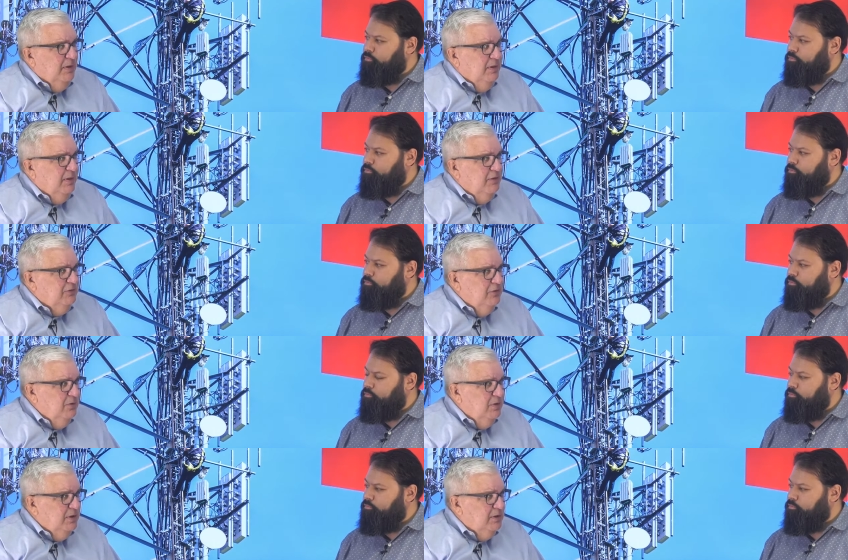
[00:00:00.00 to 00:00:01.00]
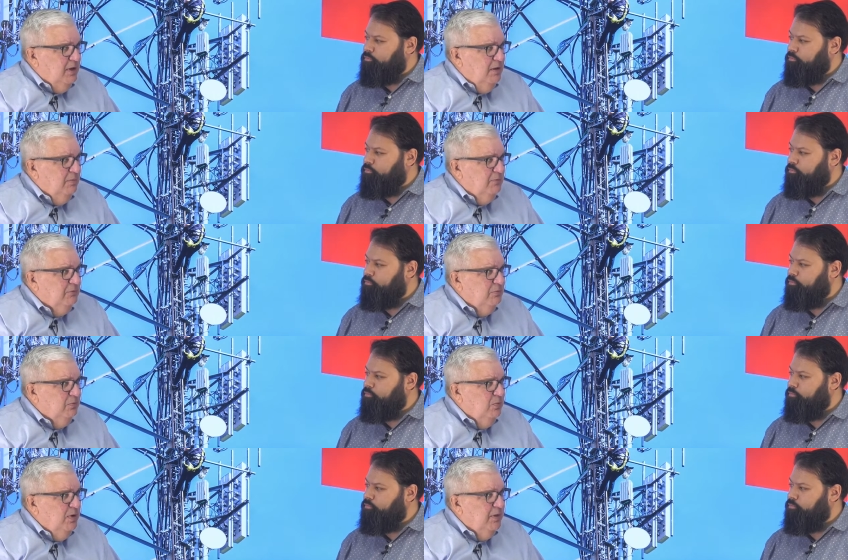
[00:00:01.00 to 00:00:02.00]
Speaker 1: this unit comes
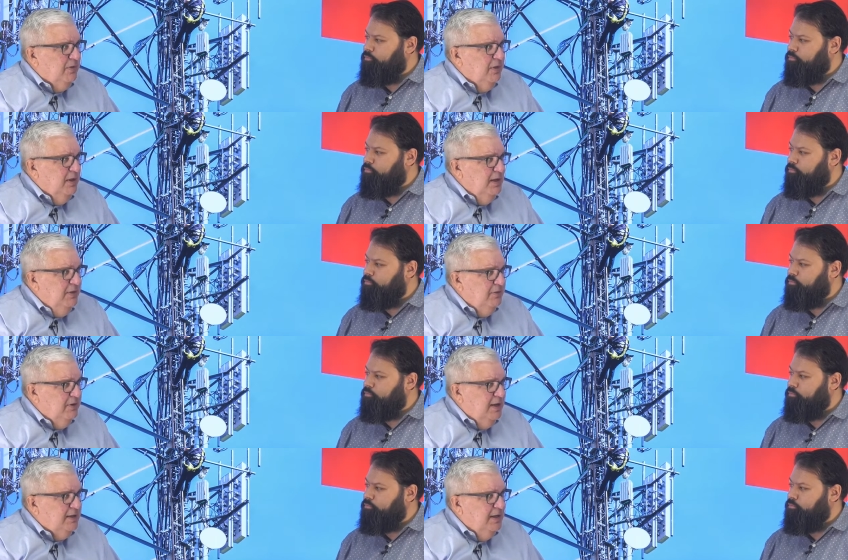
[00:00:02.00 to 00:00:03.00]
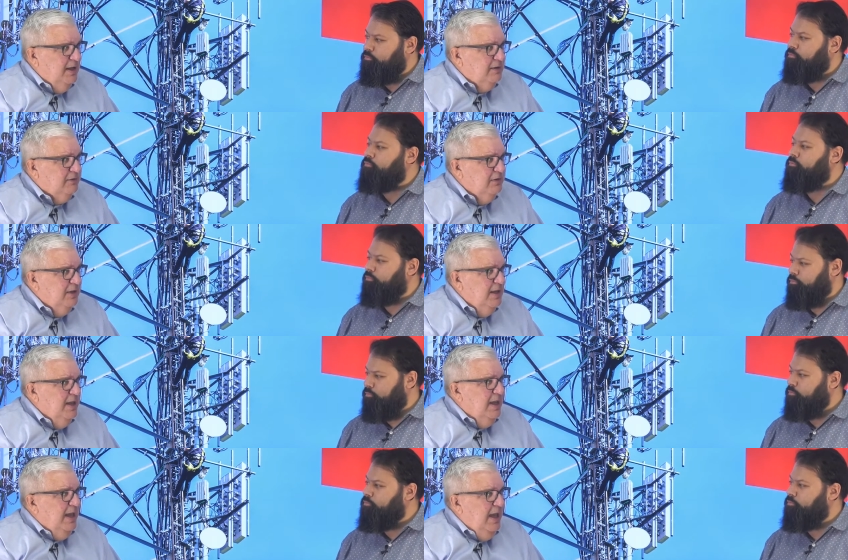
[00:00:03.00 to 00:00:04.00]
with an Ethernet connection mm
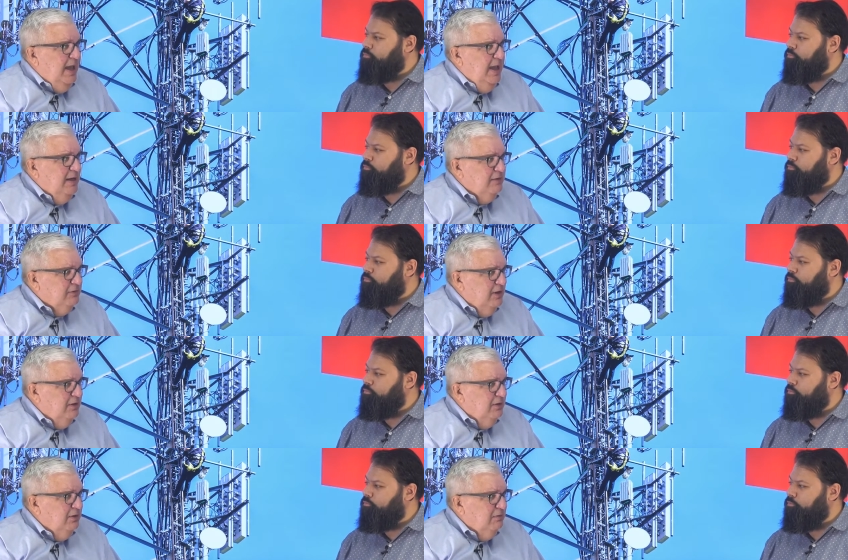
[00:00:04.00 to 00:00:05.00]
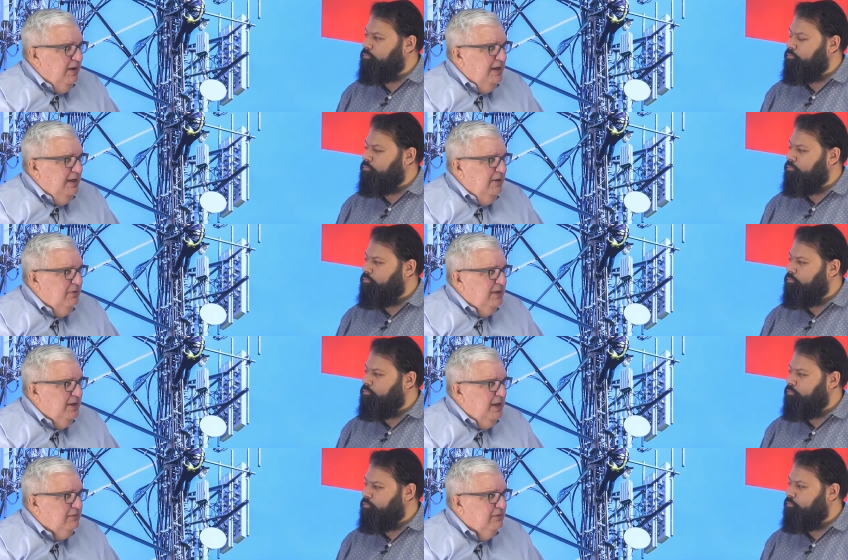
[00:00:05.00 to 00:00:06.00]
-hmm. and a cellular radio
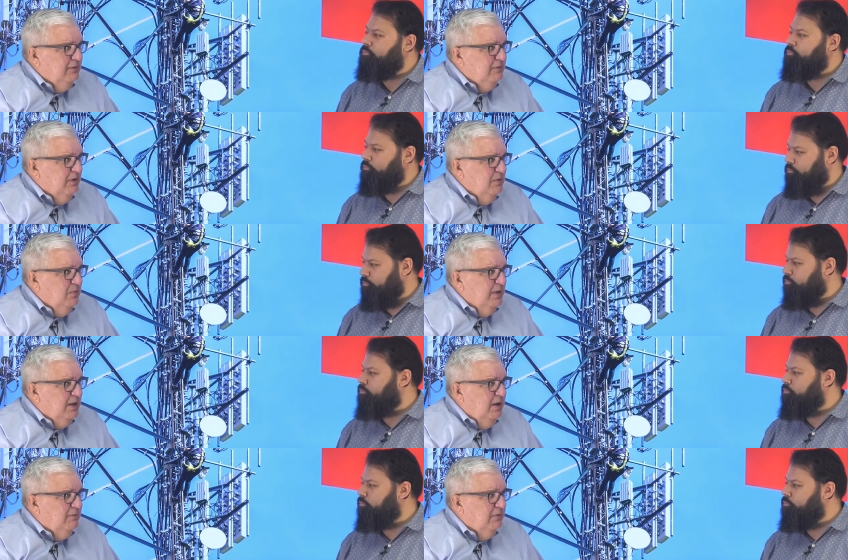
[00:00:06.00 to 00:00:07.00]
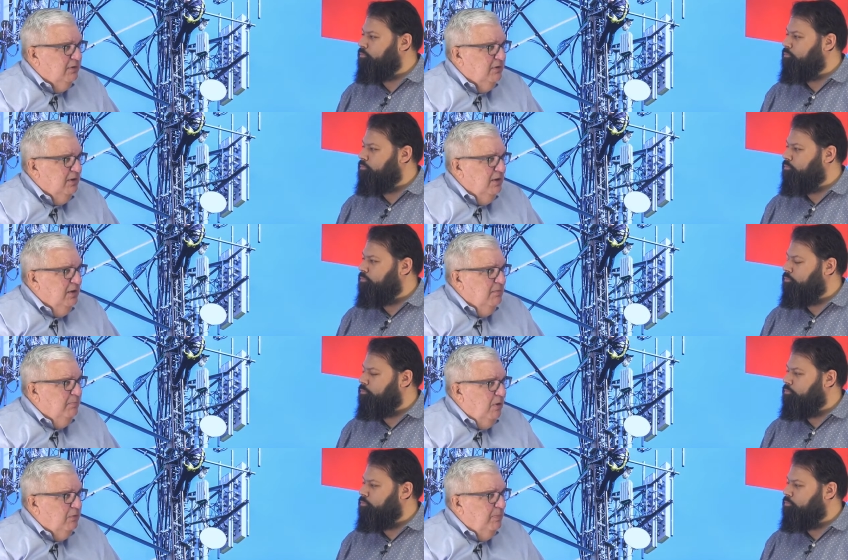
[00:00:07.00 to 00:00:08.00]
connection, so we cover
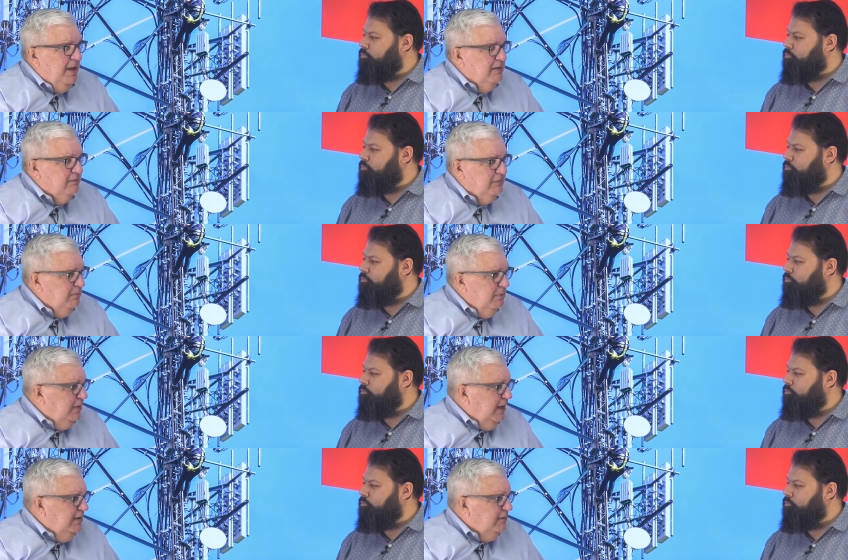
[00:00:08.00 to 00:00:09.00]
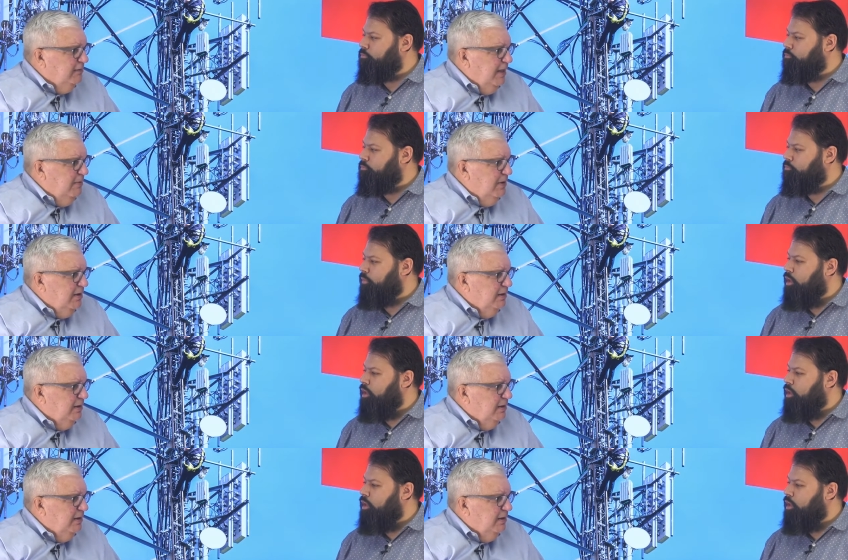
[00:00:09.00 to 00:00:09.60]
both paths of communication that way.